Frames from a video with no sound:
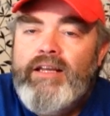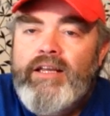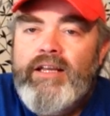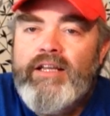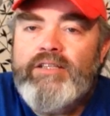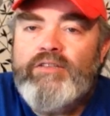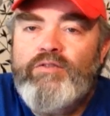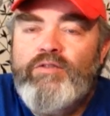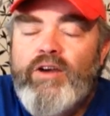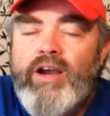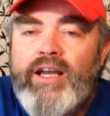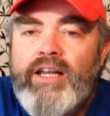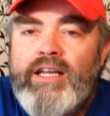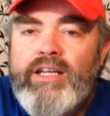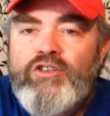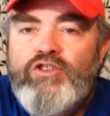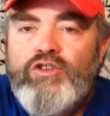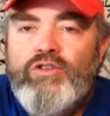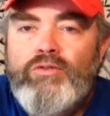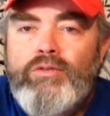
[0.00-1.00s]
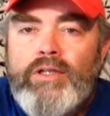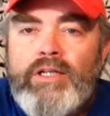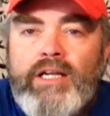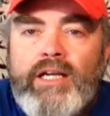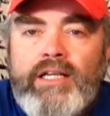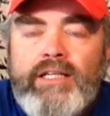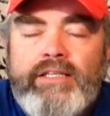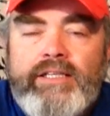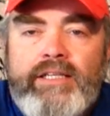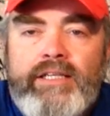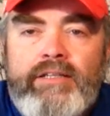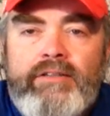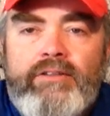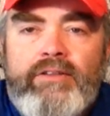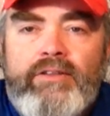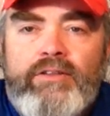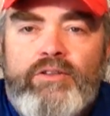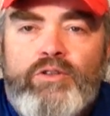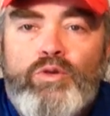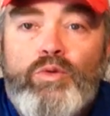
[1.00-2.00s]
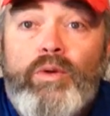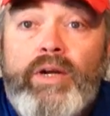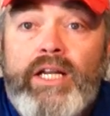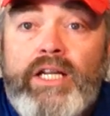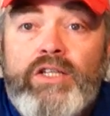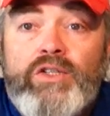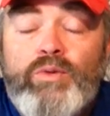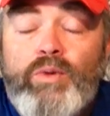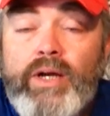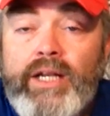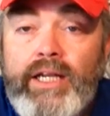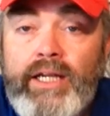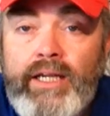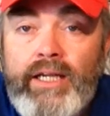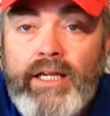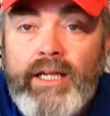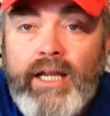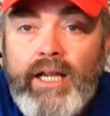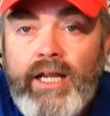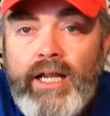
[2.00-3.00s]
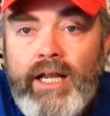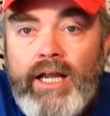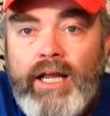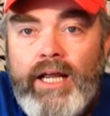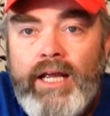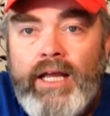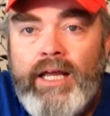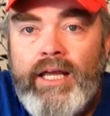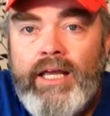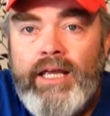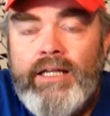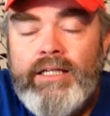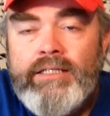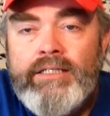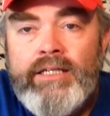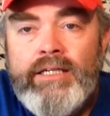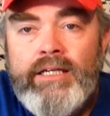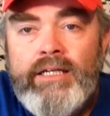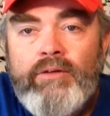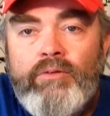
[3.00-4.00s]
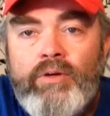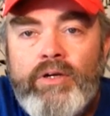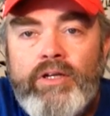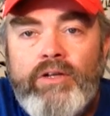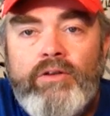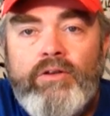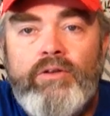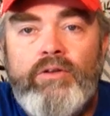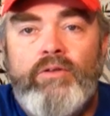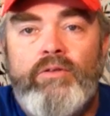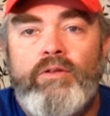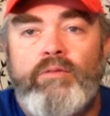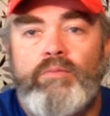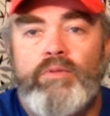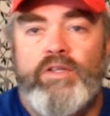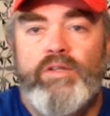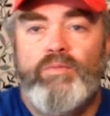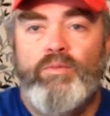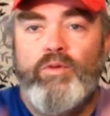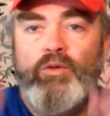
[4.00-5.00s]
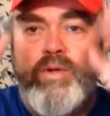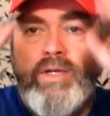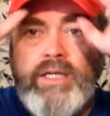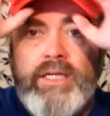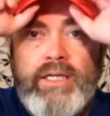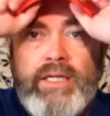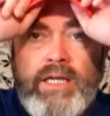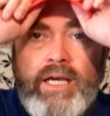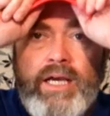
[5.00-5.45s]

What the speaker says: It's Friday, June the 19th, 2020, and I want you to know that Miss Maureen and